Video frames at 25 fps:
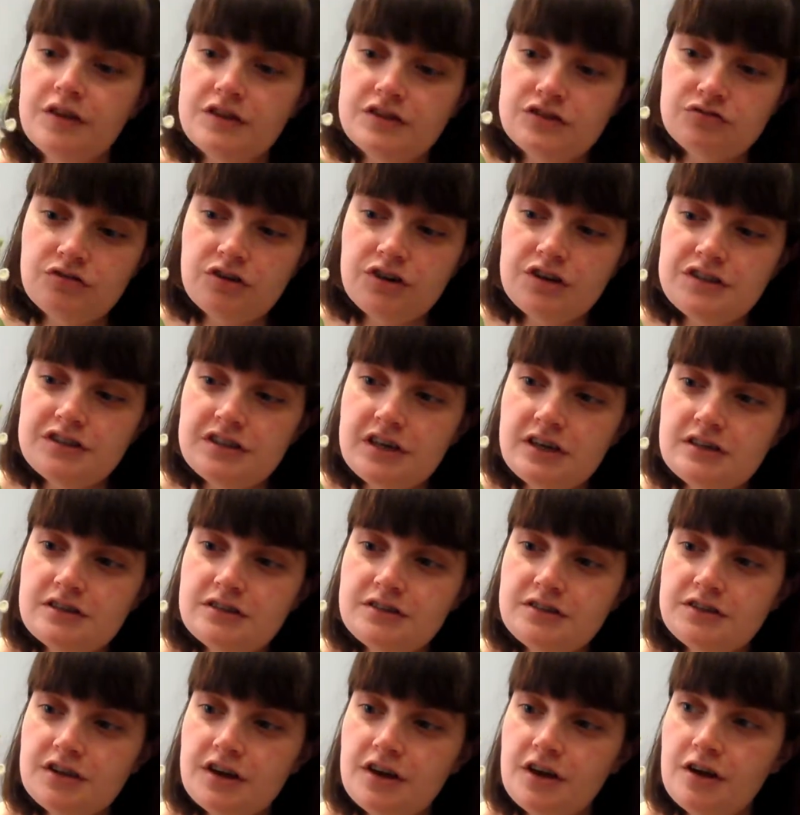This
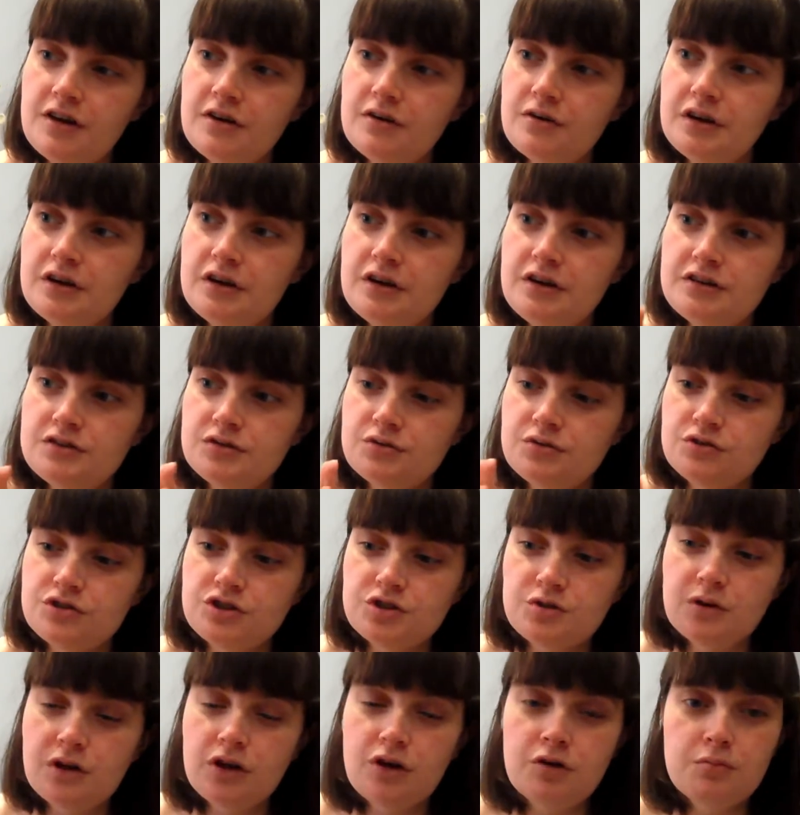Tradescantia is
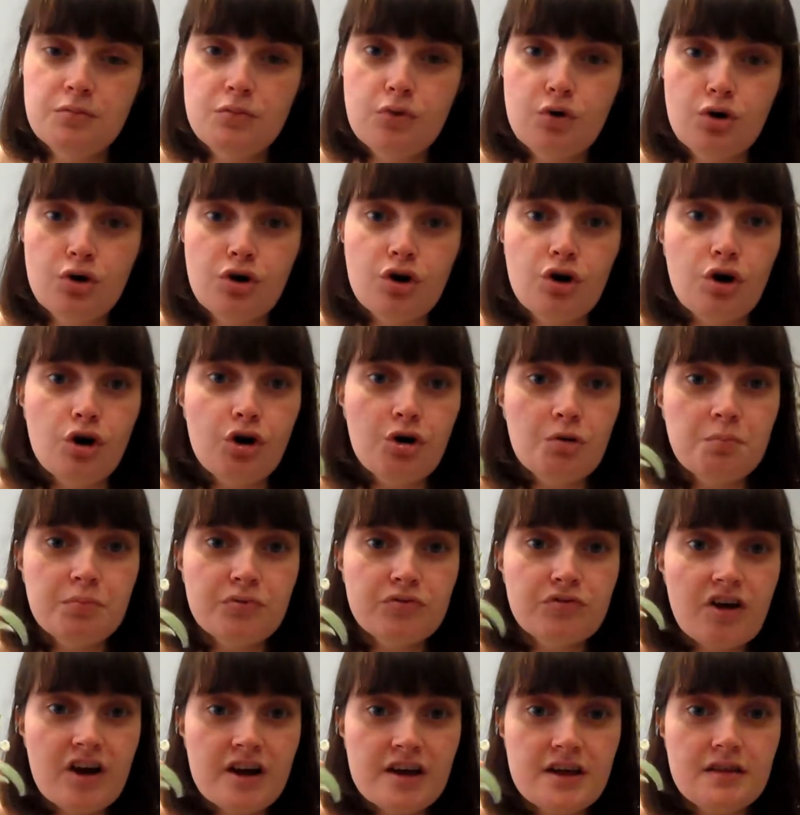also a lot more
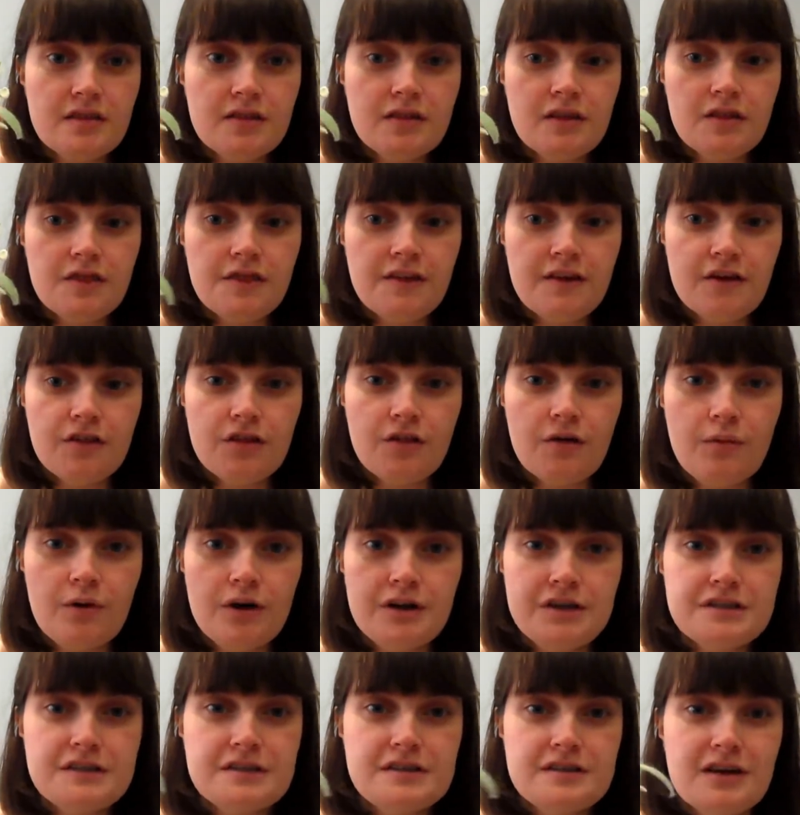upright than the other
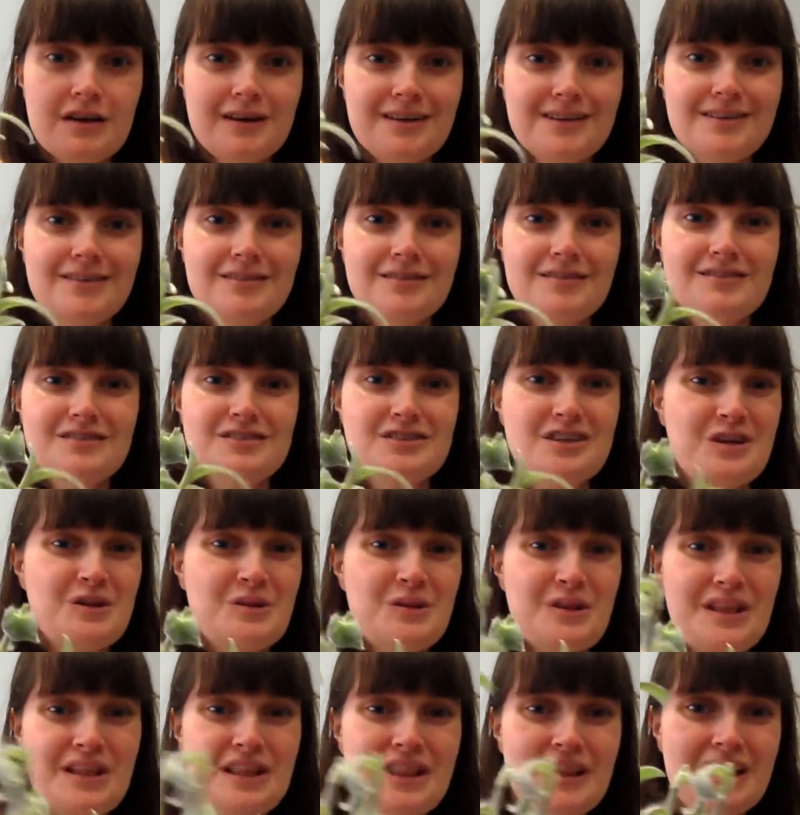ones, and I
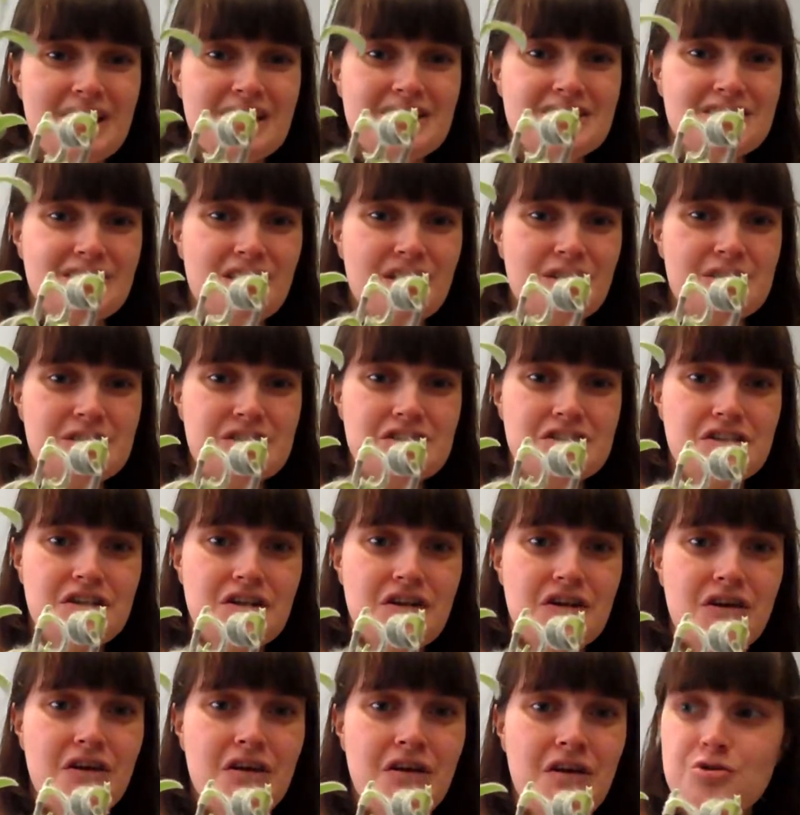don't think that it's going
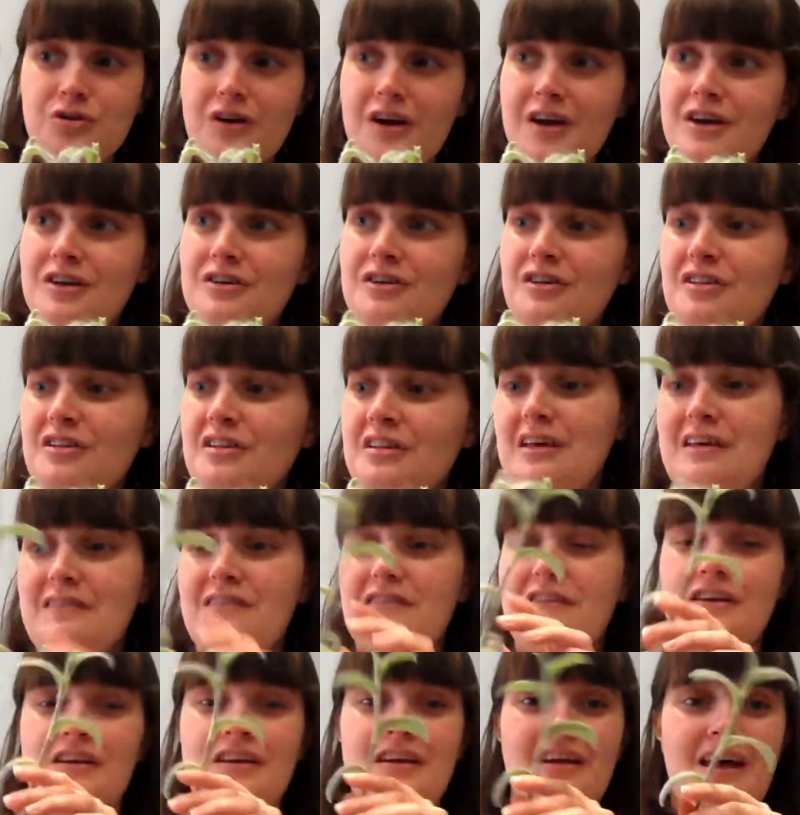to trail
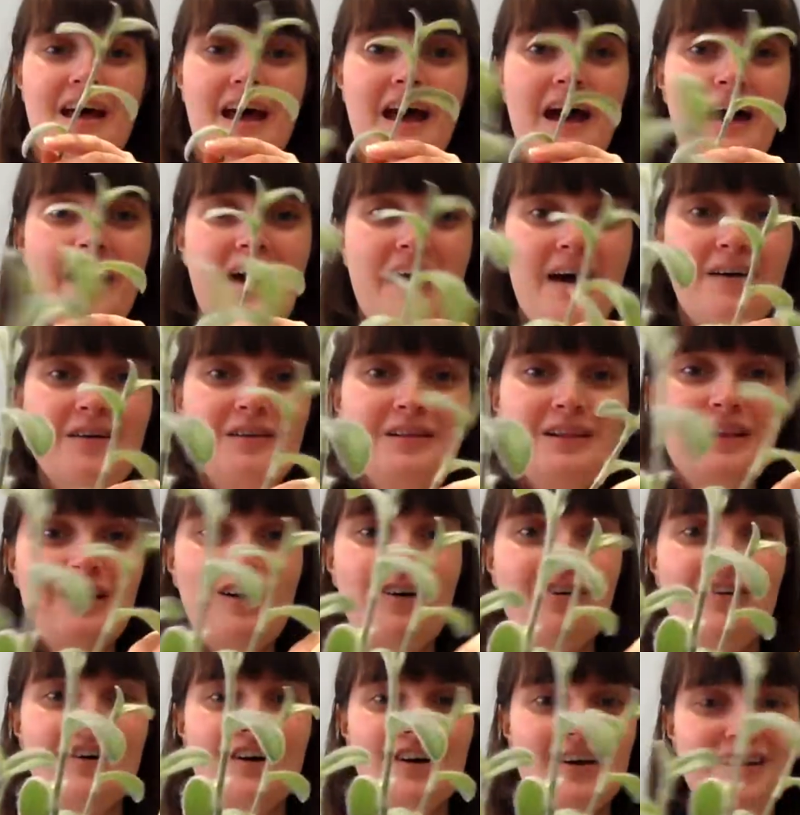given how
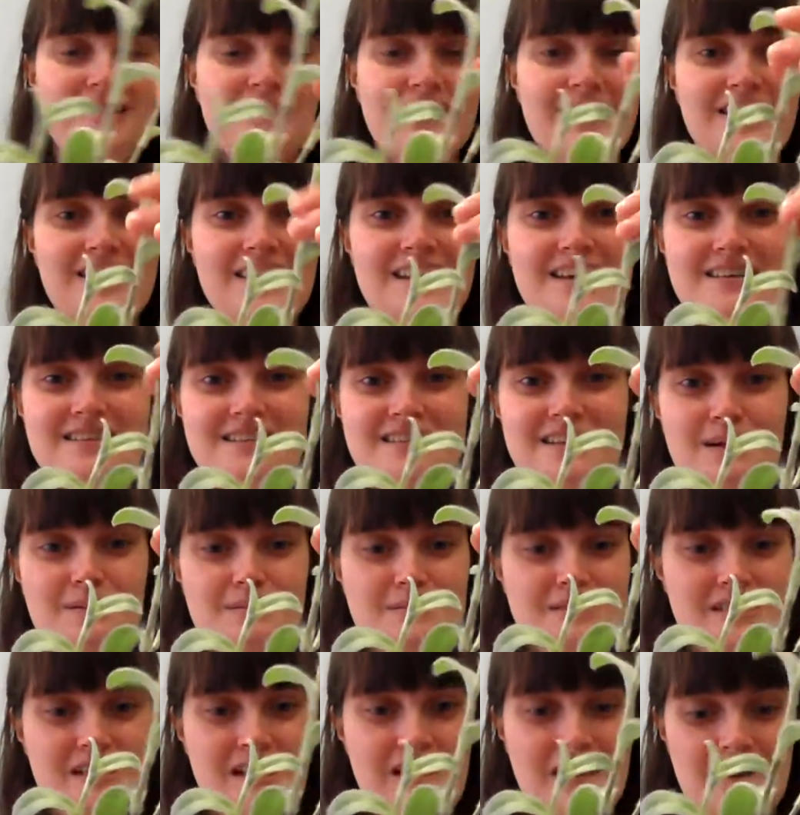long these
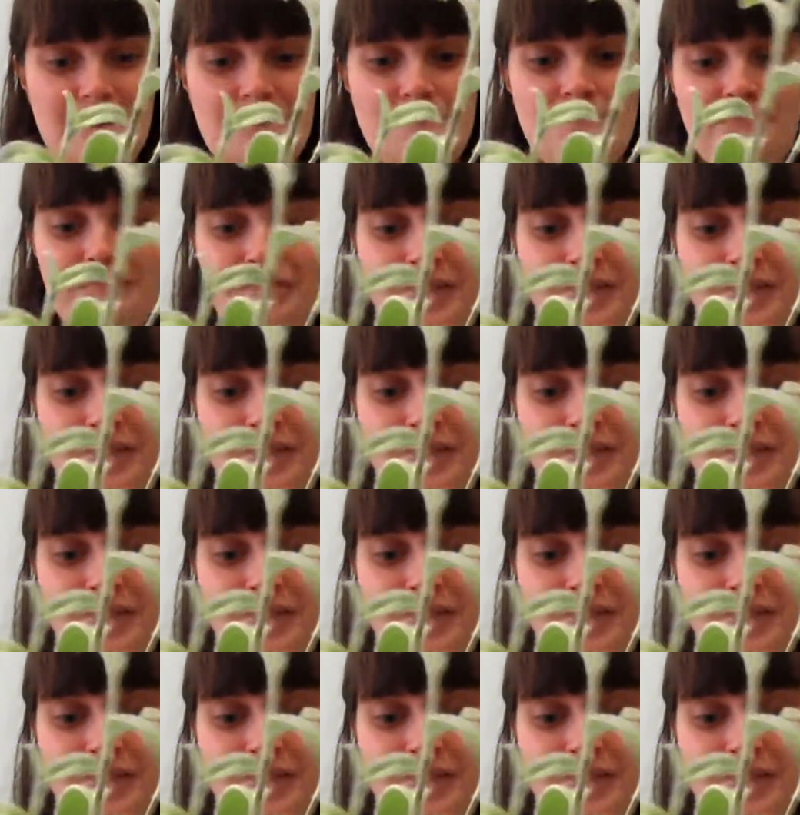stems are